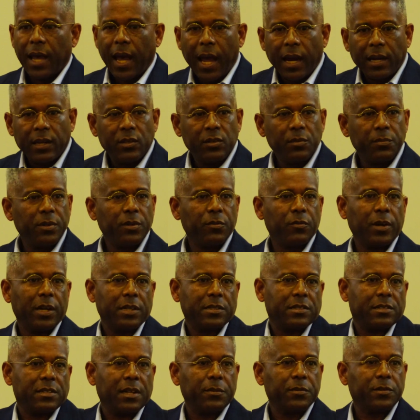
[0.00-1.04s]
How can you be
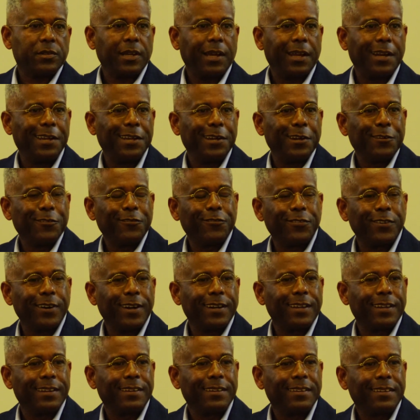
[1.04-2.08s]
racist? I'm standing here in front
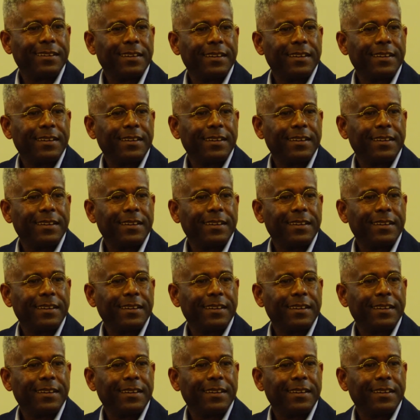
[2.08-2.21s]
of you.